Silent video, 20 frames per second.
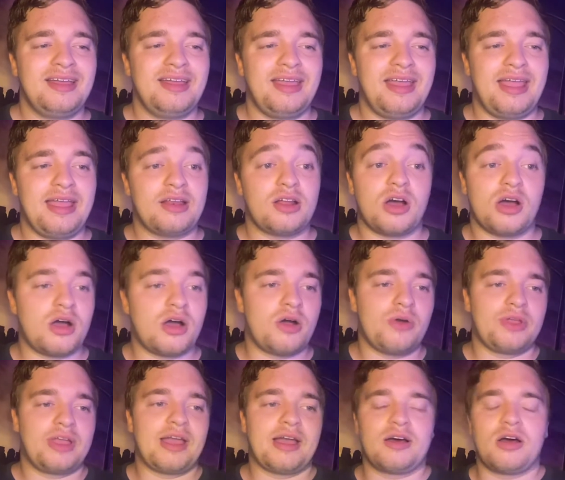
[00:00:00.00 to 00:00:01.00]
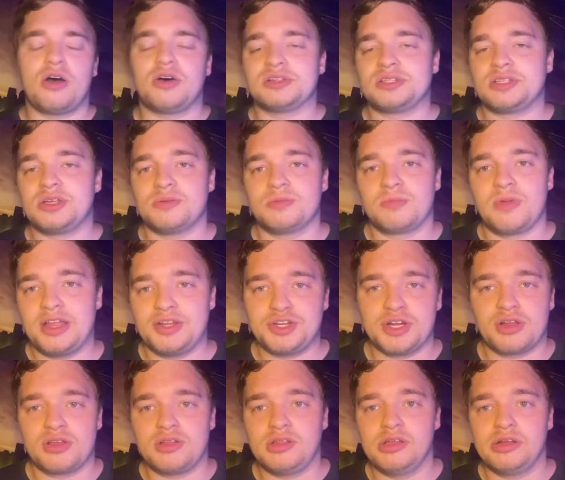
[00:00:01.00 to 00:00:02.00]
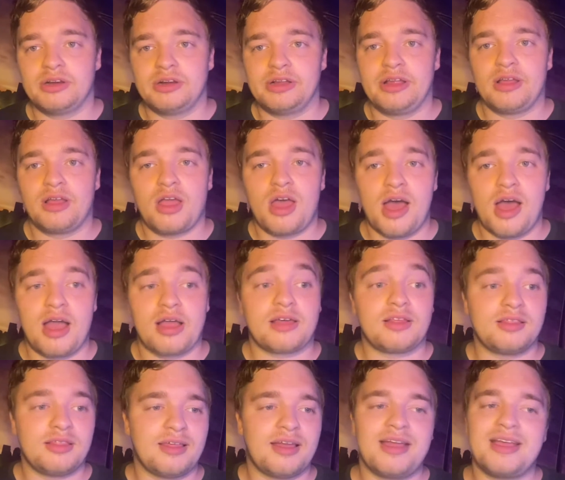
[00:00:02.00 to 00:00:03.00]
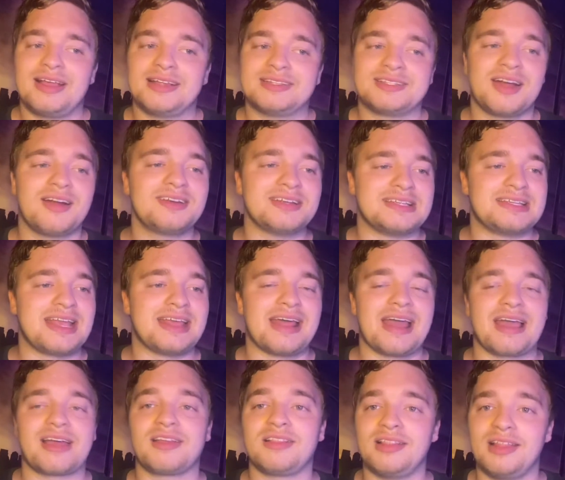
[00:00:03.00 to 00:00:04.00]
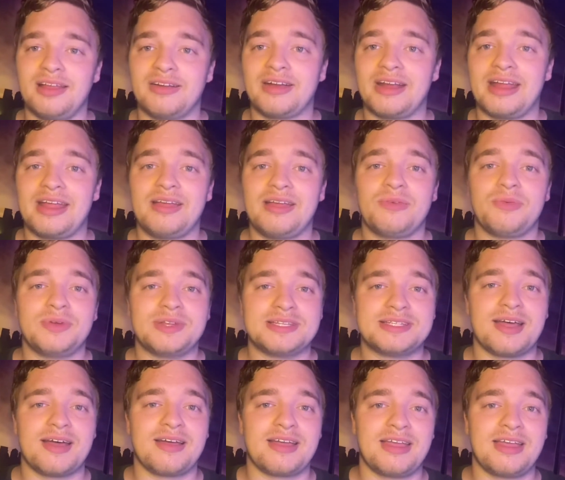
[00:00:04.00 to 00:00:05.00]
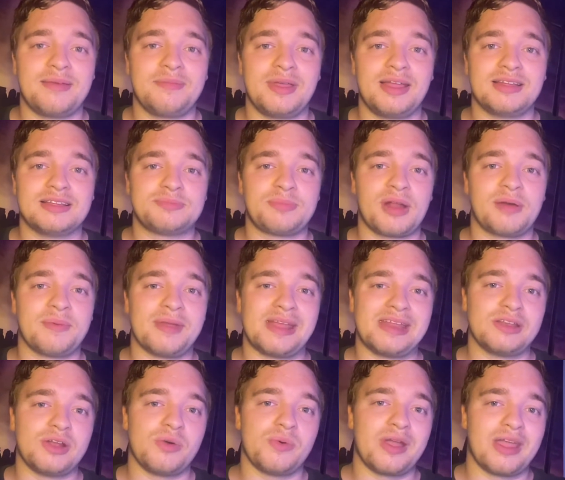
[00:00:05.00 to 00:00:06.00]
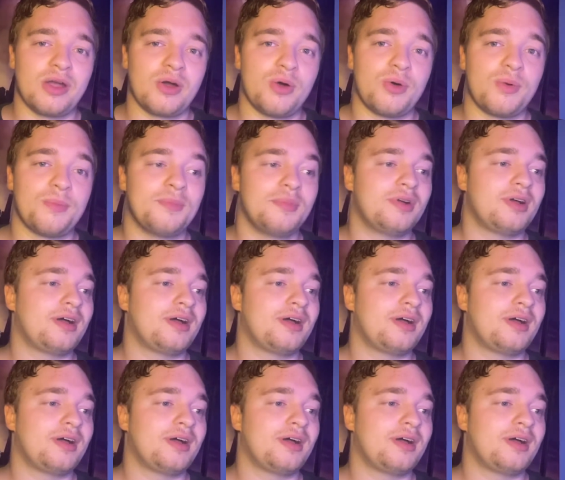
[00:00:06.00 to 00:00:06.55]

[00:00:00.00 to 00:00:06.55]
And oh yeah, also Agent Cleary, it's hard to say that, Cleary, we saw him in Spider-Man No Way Home,